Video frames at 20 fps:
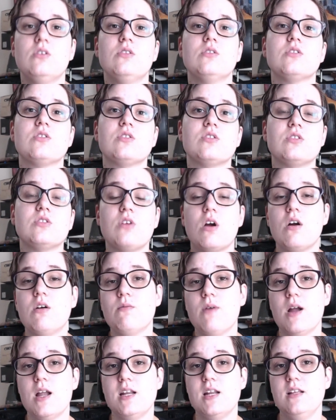start
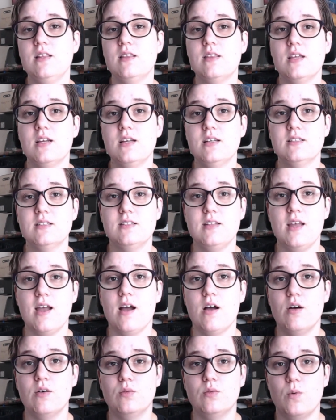writing things
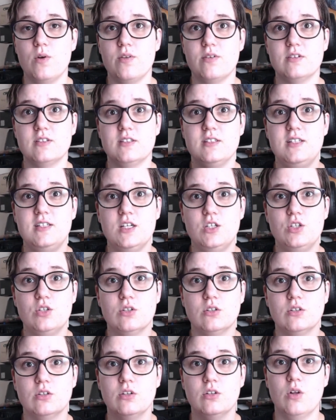down, whether it's
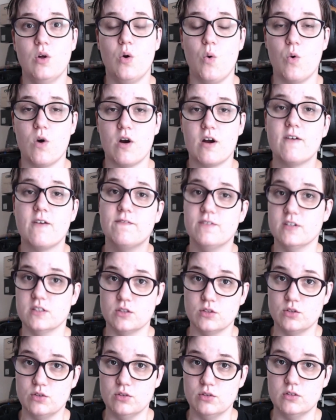digital or
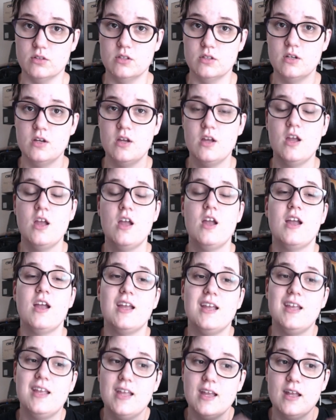physical.
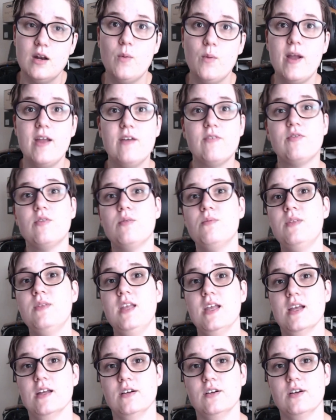Get away from the
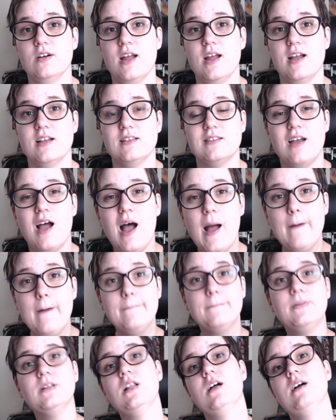internet,
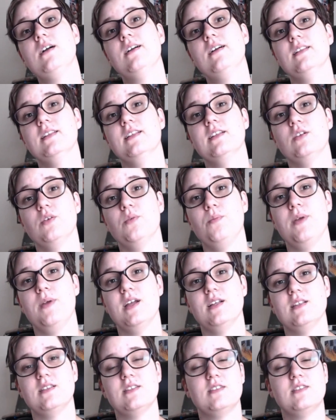unplug a little
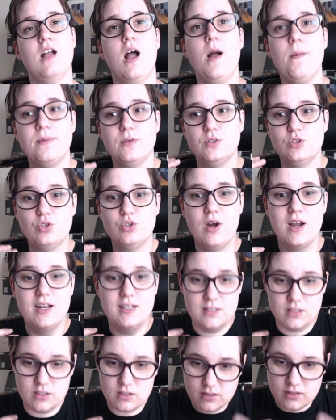bit, stop trying
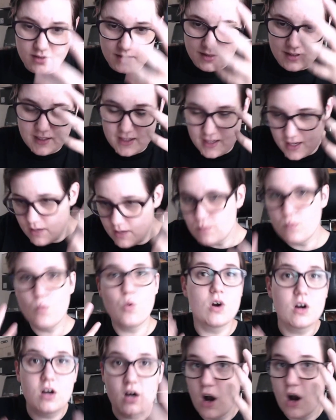to get
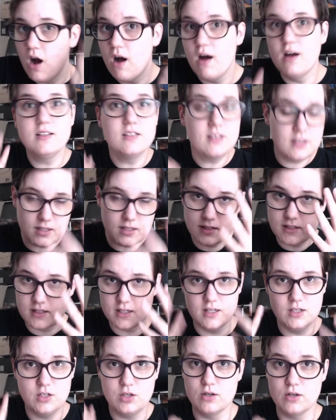more content
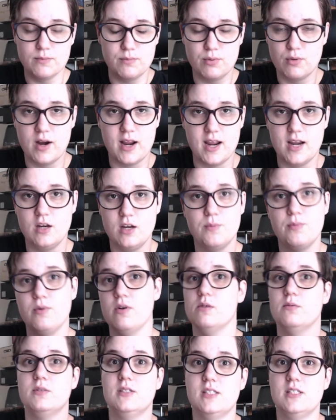in your brain. You
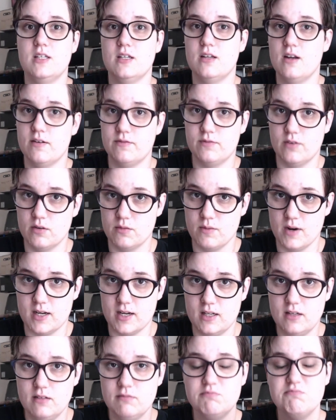probably see enough
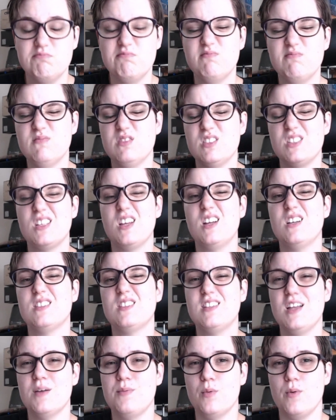already. Just kind of
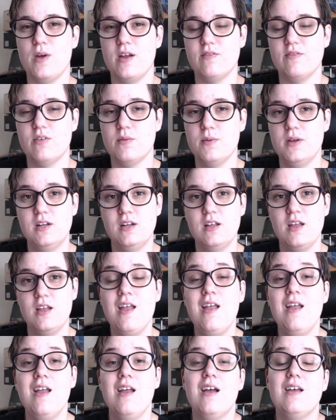step away from it.
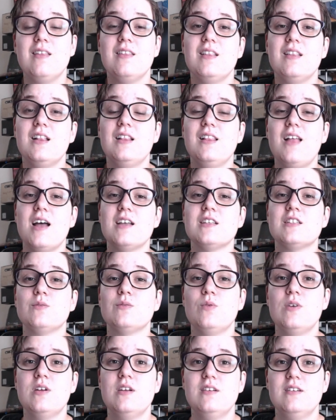And then the last
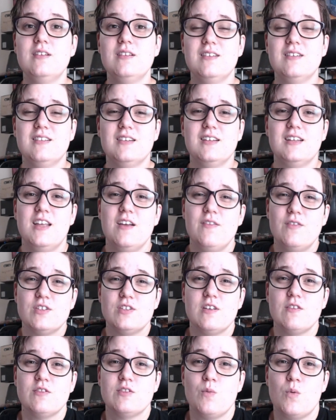one, give
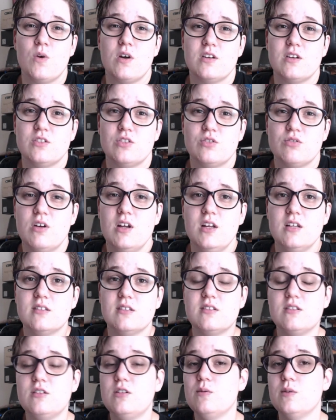yourself some more constraints.
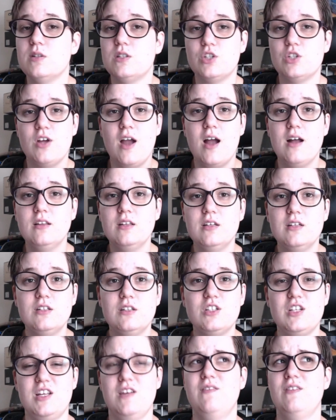Do a
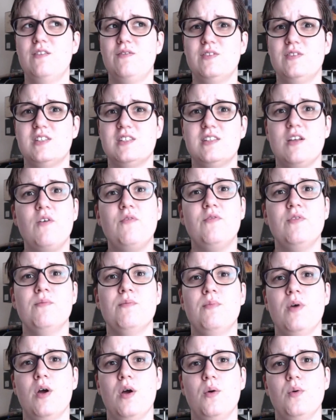challenge, even if it's
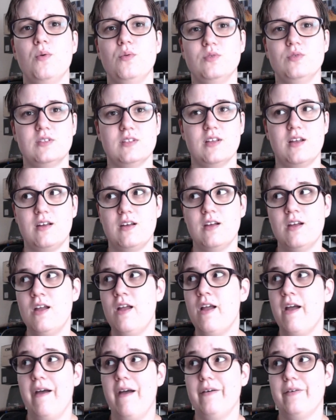self-imposed. Like,
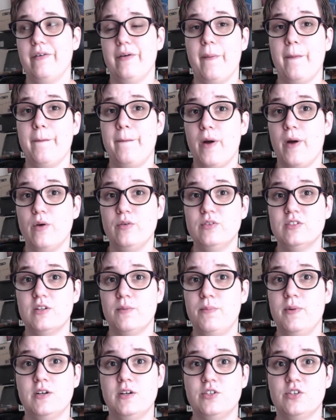I don't know, post a
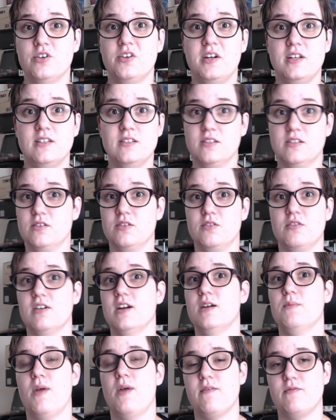picture on
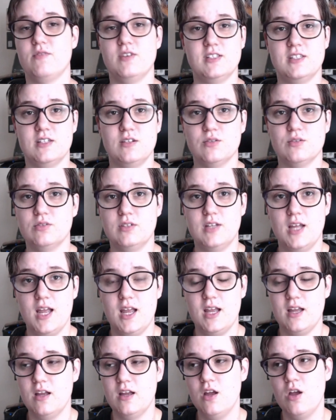Instagram every single
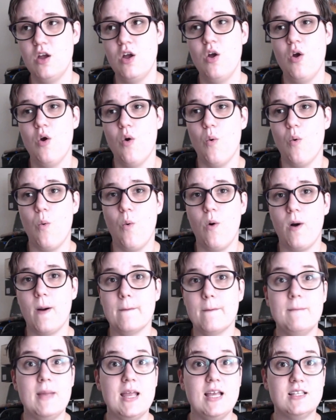day. Or
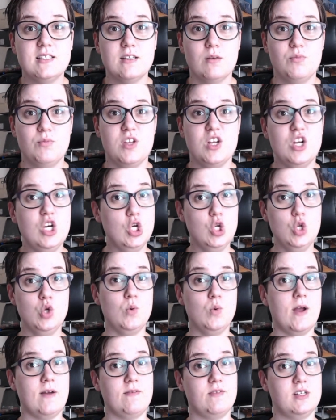make something new
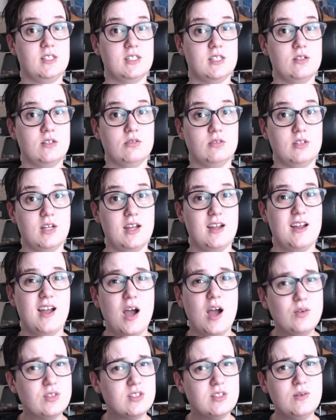every single day.
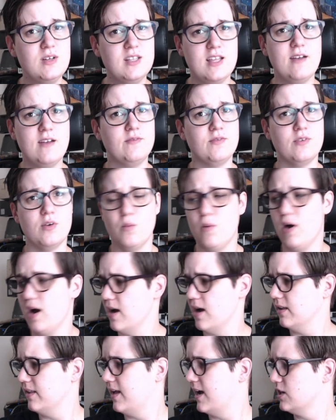I was doing that for a
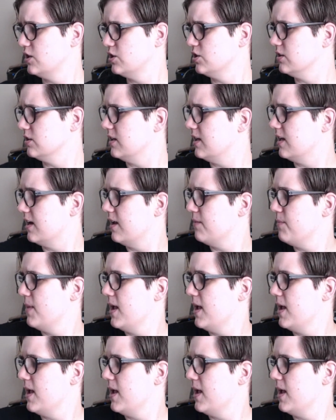while, actually, and I